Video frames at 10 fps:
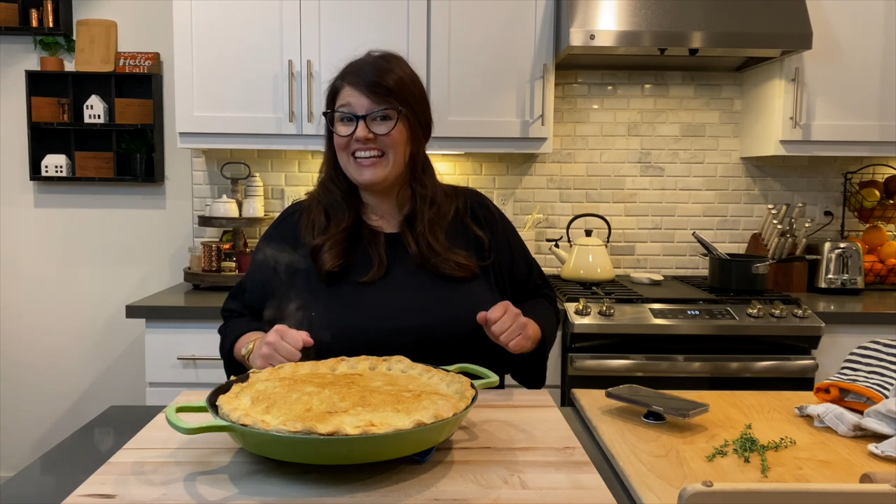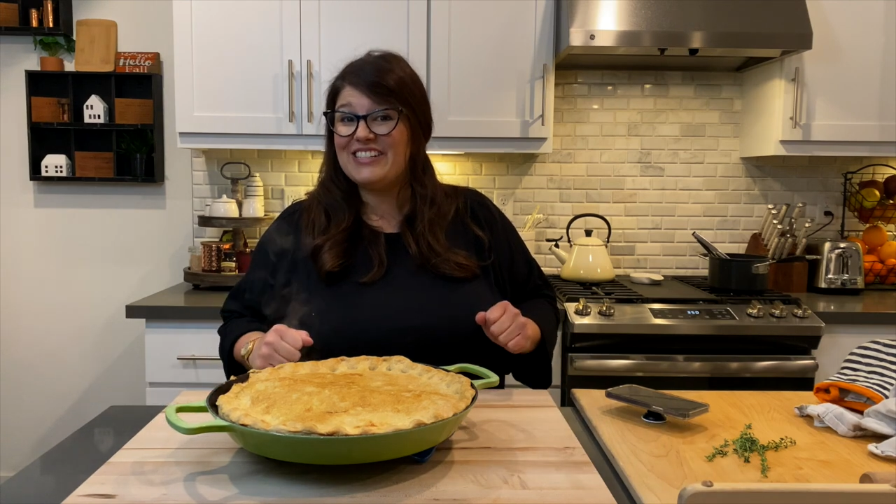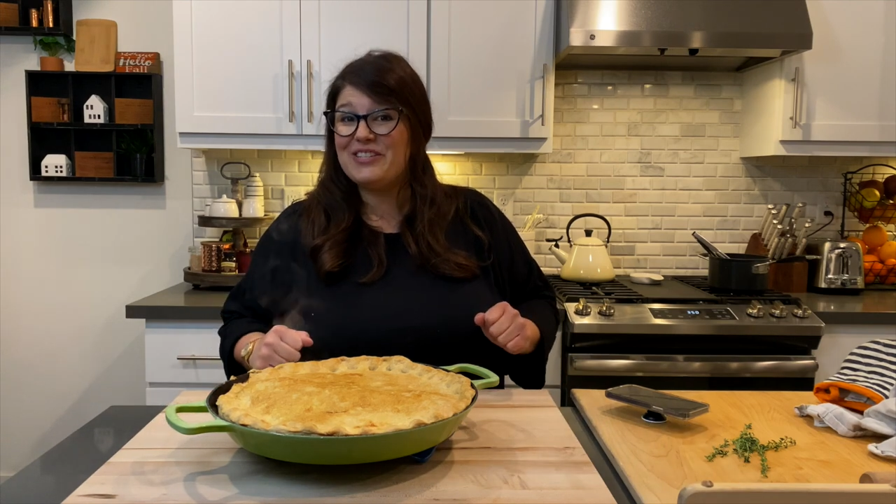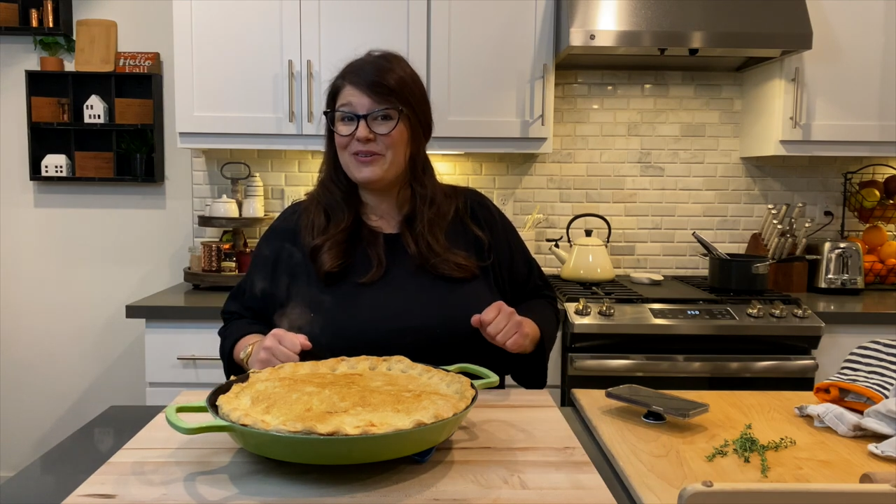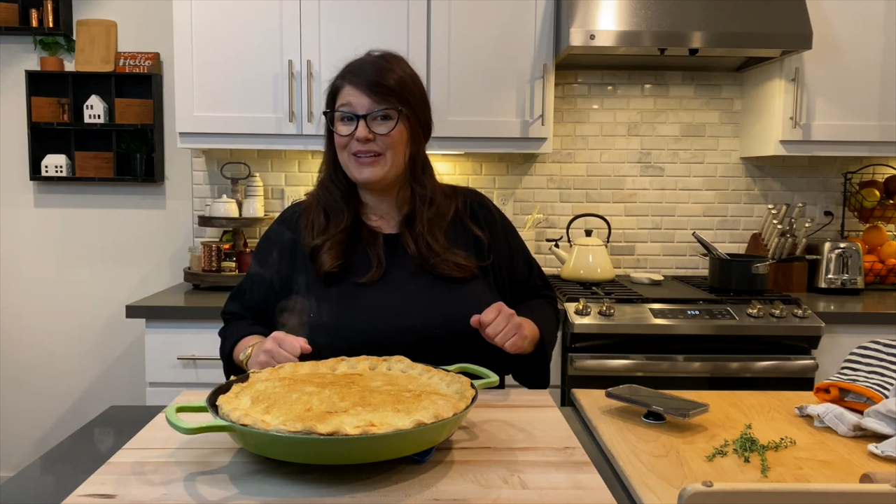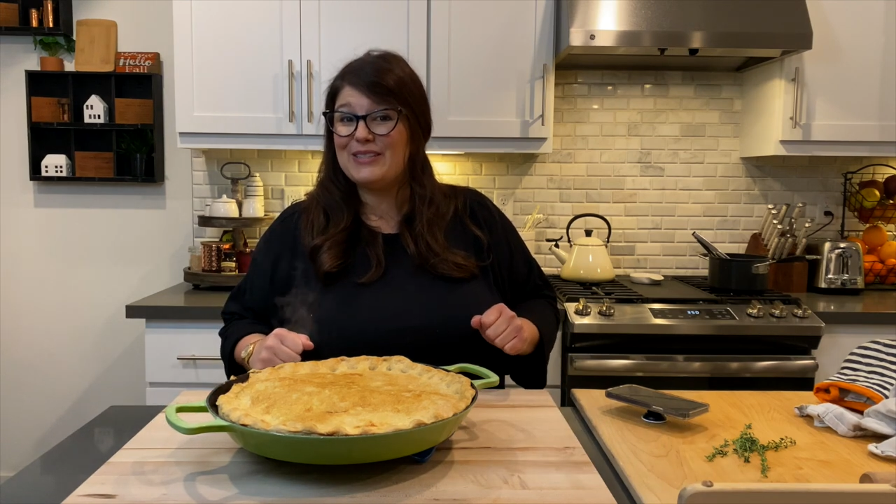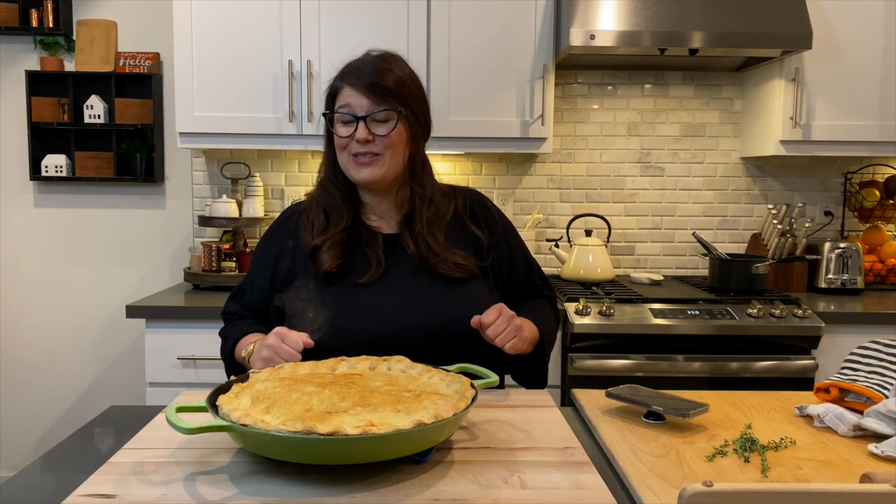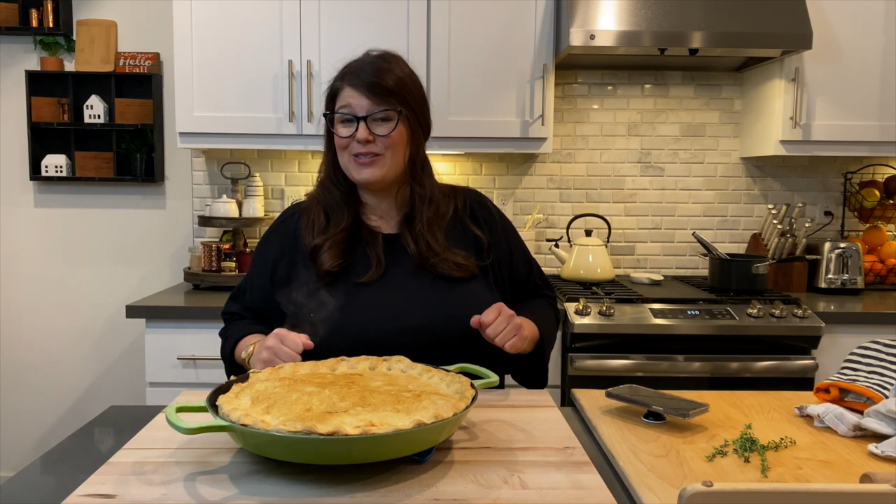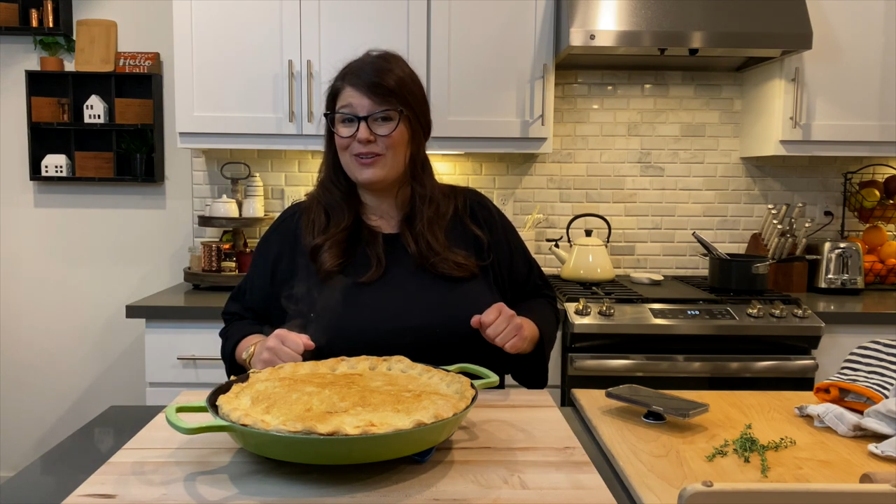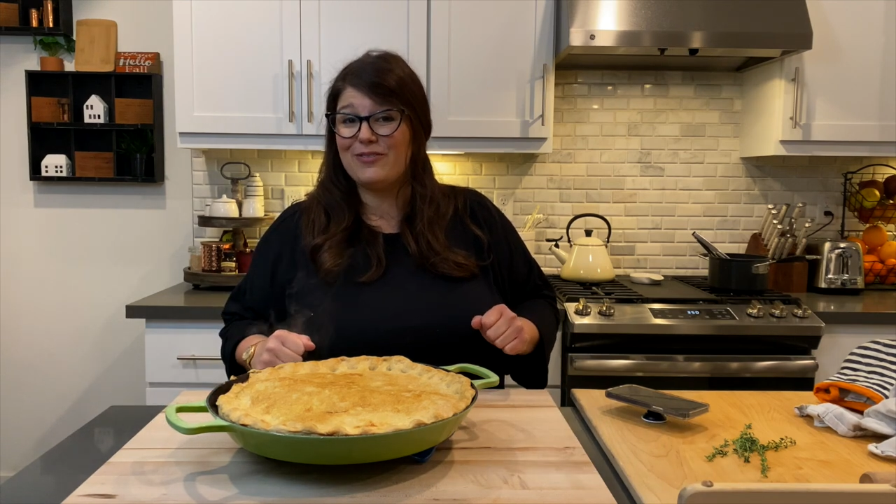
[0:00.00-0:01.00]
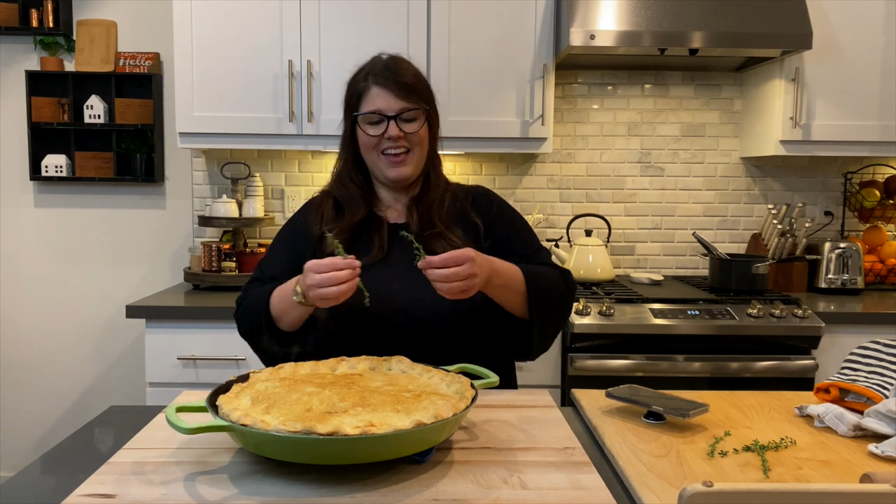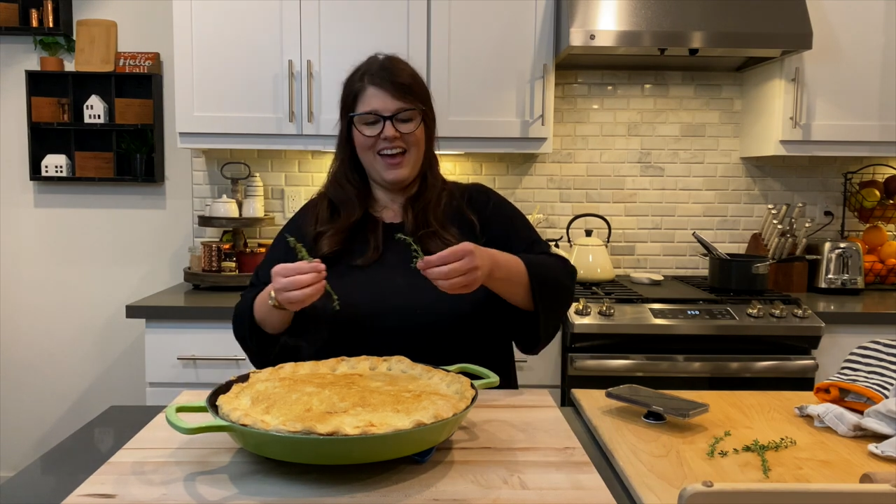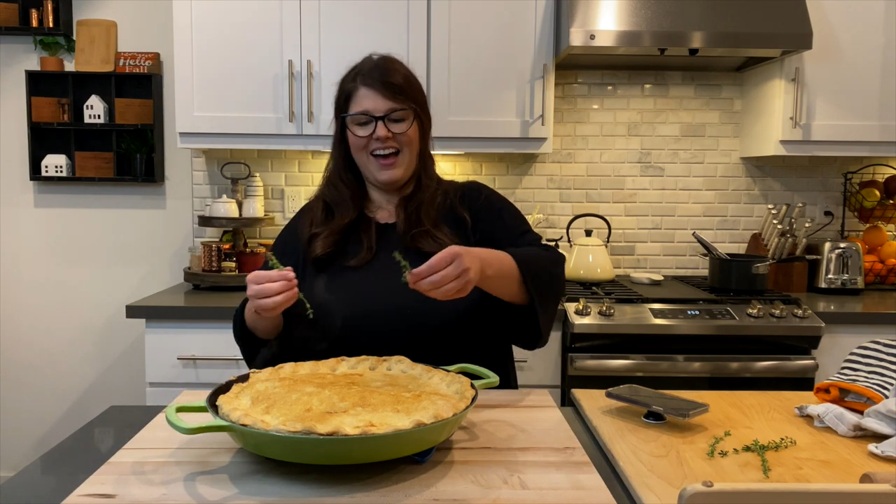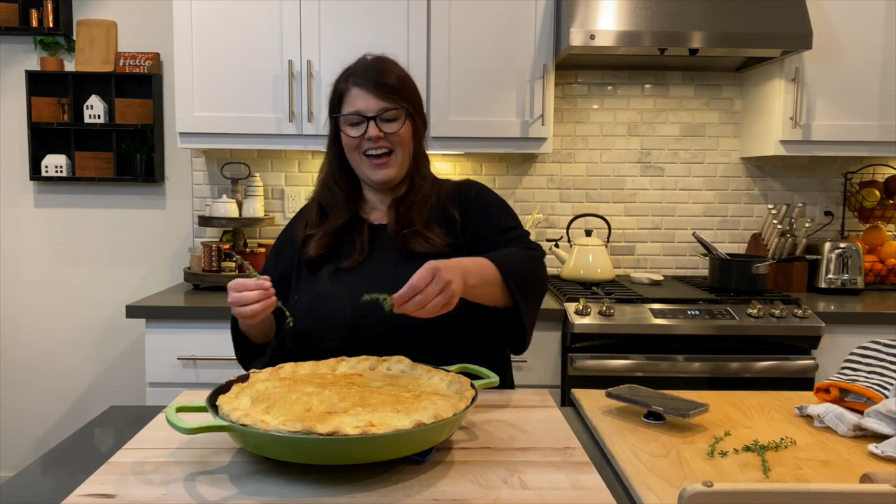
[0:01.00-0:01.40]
into it and serving.